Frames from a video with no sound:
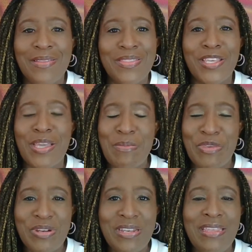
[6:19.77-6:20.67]
the
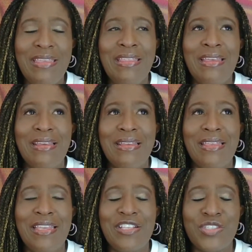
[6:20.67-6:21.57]
community
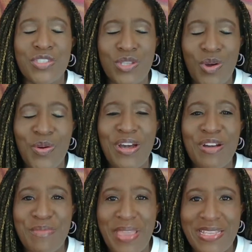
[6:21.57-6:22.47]
is so
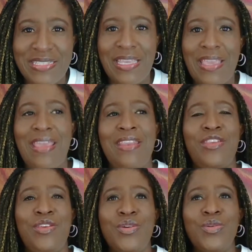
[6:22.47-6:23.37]
amazing.
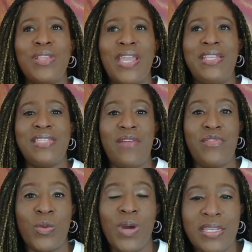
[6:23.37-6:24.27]
And you ladies have
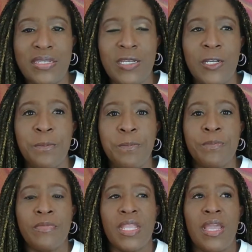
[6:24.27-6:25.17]
no idea
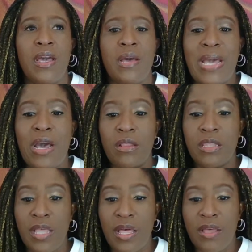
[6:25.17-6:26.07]
how
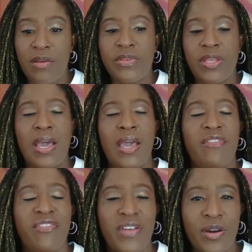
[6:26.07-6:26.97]
loved I
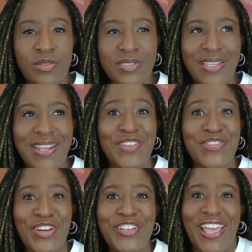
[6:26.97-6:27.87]
felt. And I
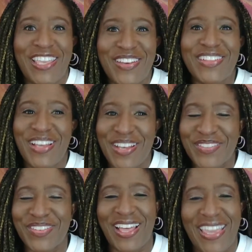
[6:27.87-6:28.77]
felt like you're
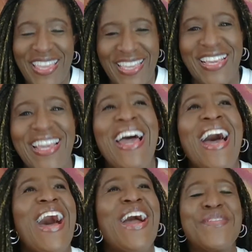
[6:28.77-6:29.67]
loved. Like
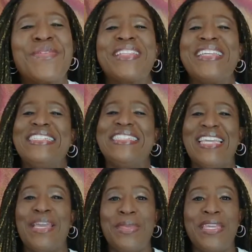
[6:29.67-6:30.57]
I really
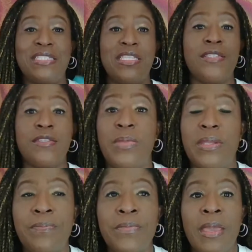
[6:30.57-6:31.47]
did, because this has
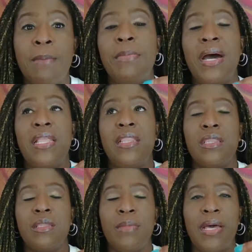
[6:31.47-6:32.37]
been my
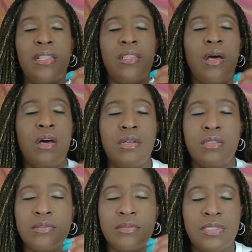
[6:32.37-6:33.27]

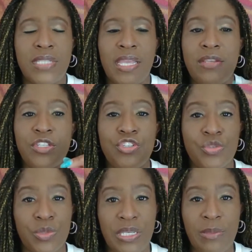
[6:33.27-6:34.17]
long standing
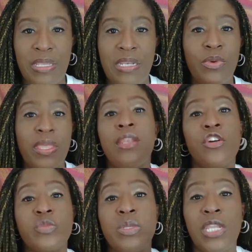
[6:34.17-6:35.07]
dream. Anyone that
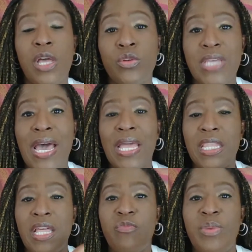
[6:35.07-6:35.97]
knows me knows I
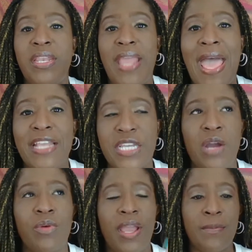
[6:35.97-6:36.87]
love being
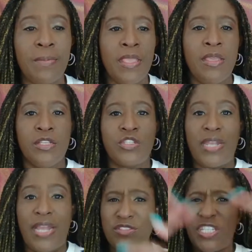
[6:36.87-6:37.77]
agile, right? So,
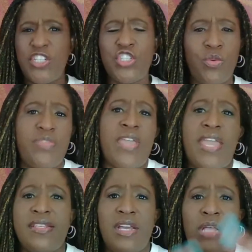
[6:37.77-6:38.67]
and I'll teach you what
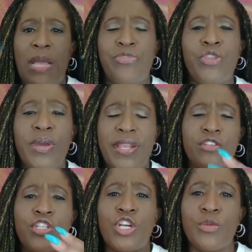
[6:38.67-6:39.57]
that is. I'm throwing
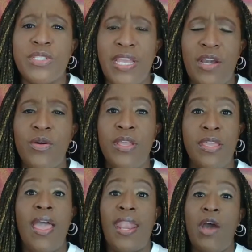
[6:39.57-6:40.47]
out terms now,
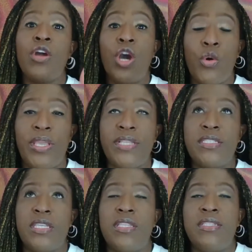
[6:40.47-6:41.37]
and I'll go
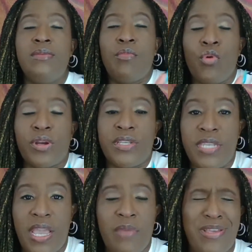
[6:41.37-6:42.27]
into more
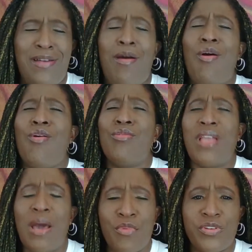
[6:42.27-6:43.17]
depth, a whole
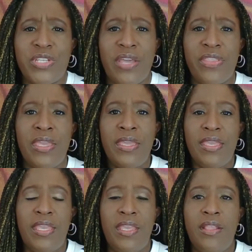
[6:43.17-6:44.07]
lot more depth
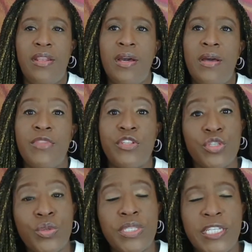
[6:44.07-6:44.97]
in the
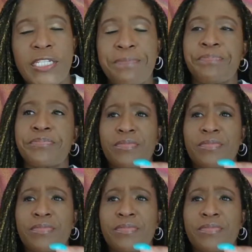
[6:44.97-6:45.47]
toolkit